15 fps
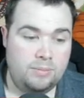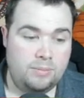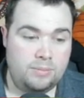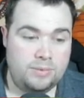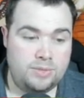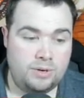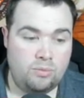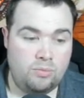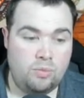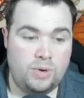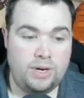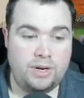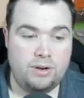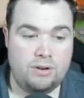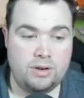so
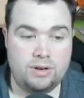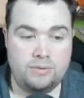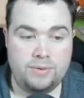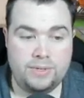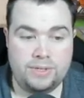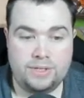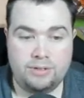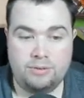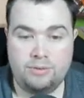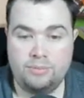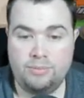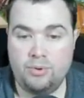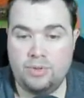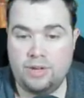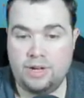we are going to
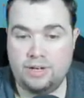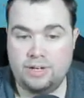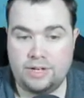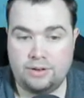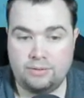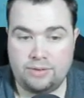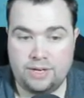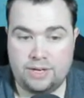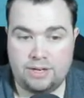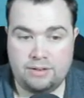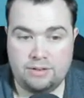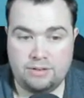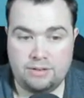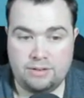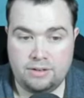put that down here.
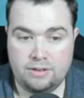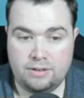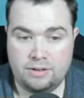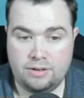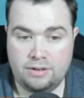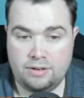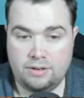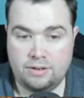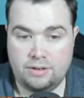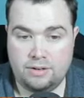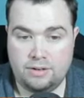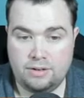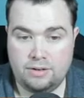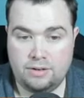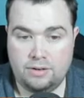
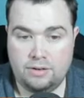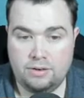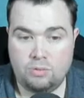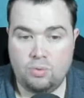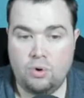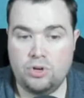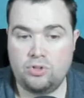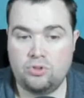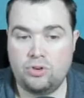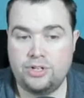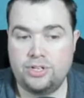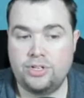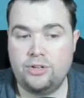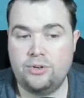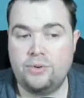What I try
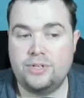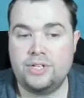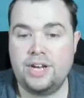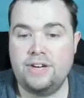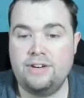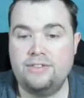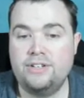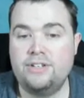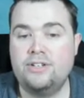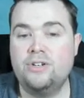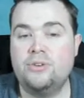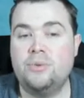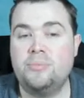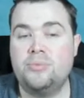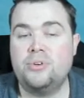to do is anything to do
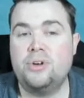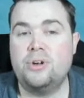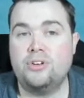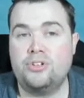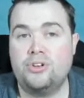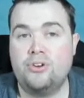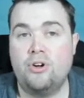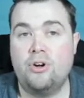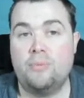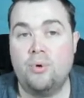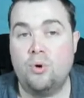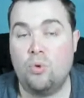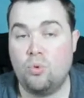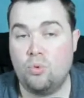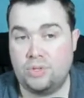with production I put
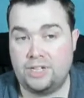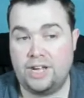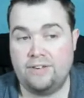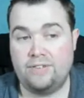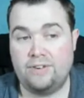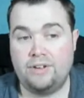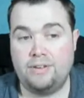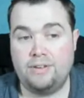all together